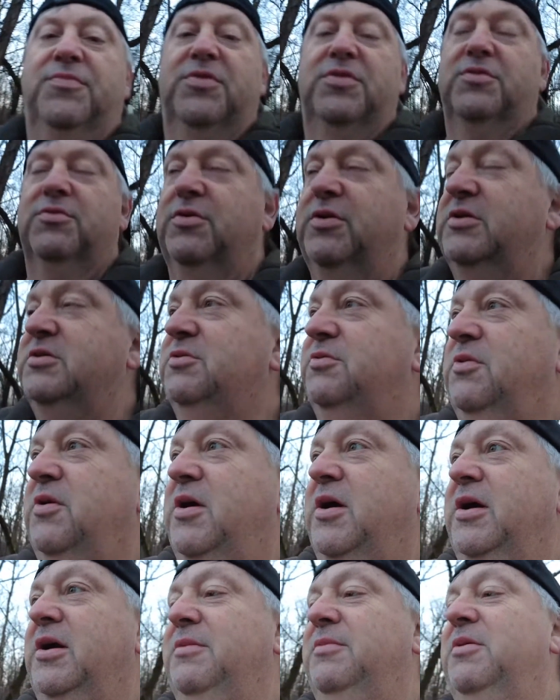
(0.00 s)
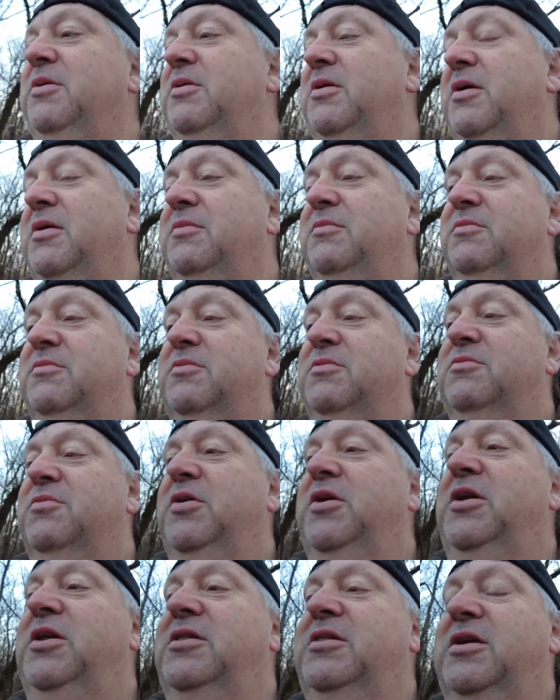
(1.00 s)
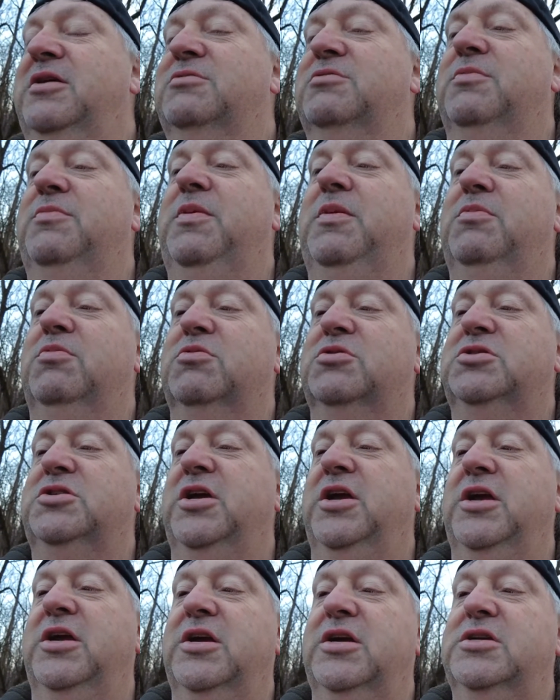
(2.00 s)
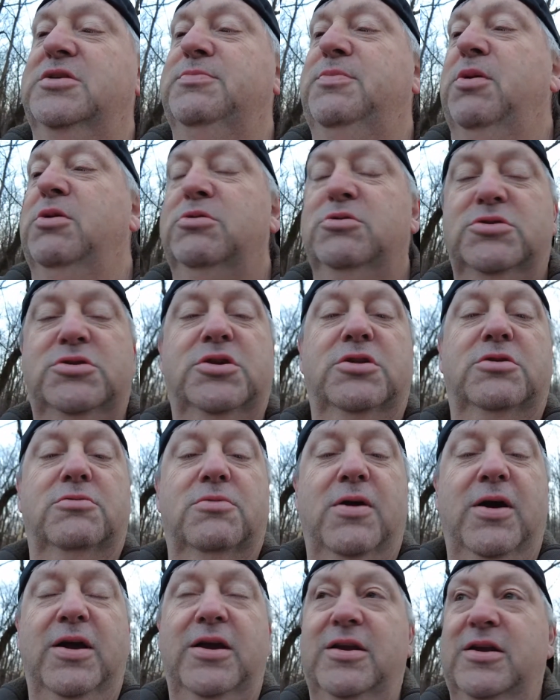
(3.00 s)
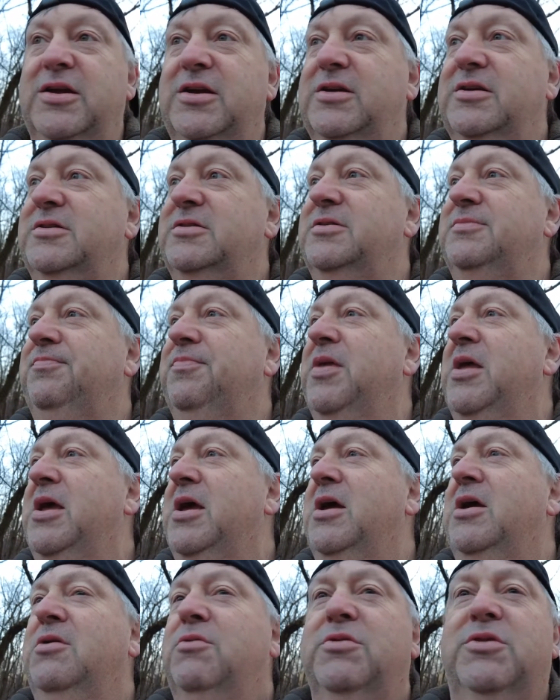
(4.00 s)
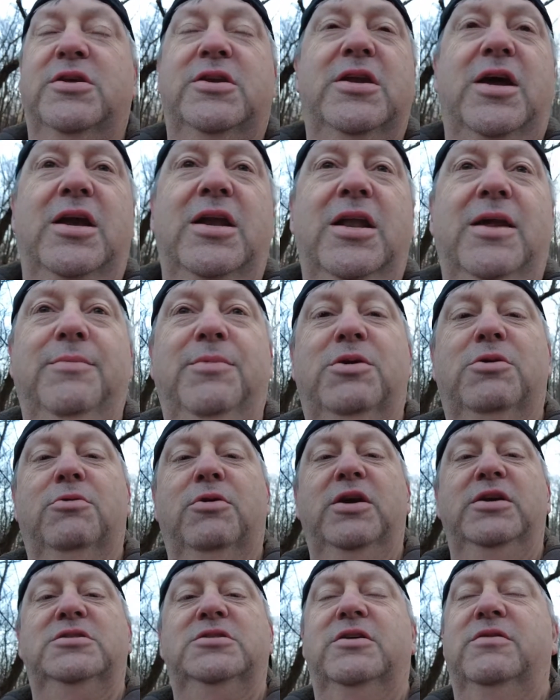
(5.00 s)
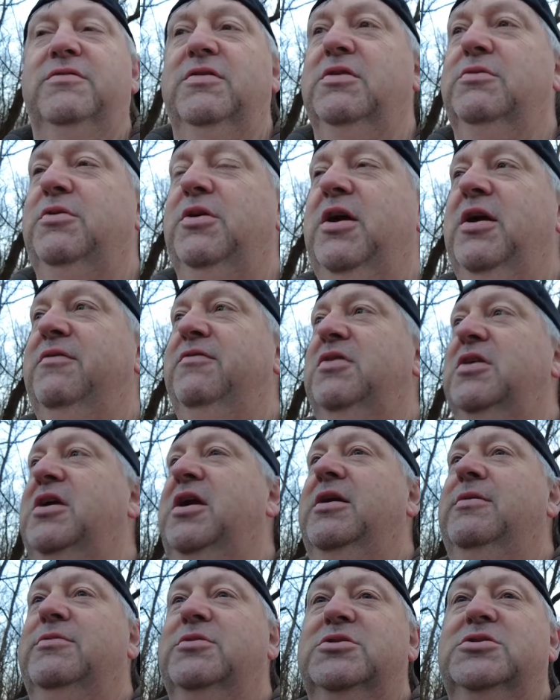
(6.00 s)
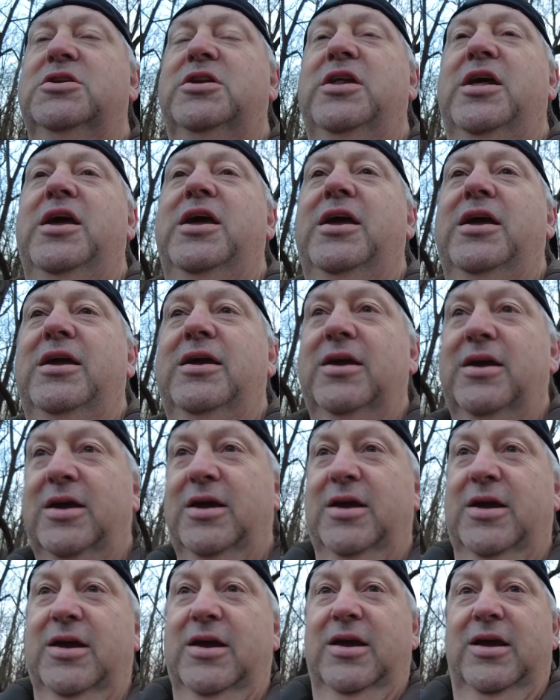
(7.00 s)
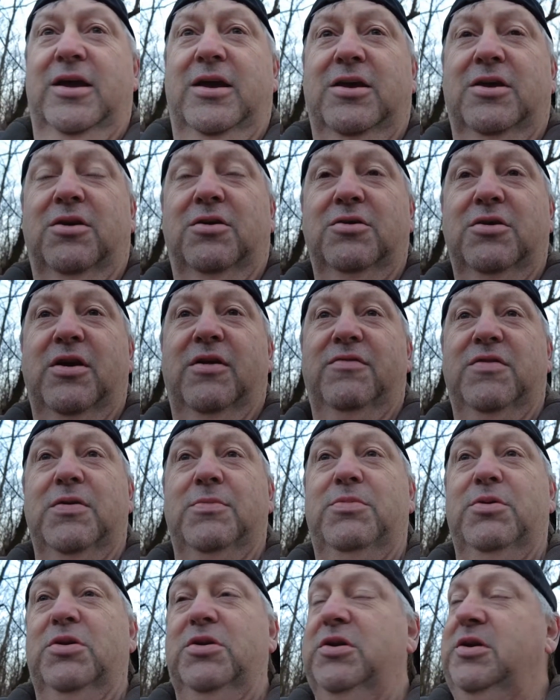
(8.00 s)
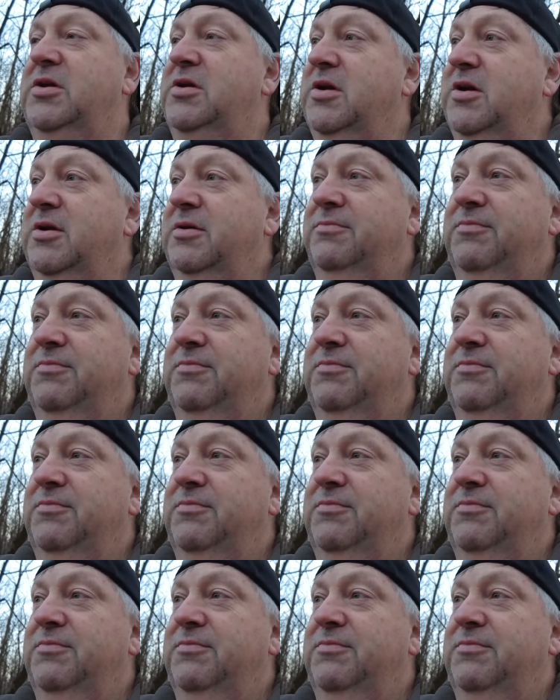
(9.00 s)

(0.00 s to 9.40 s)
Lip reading: the reason why I'm reading things where people are saying exposed to the right is with the dynamic range and everything we have in the cameras today, you have the ability to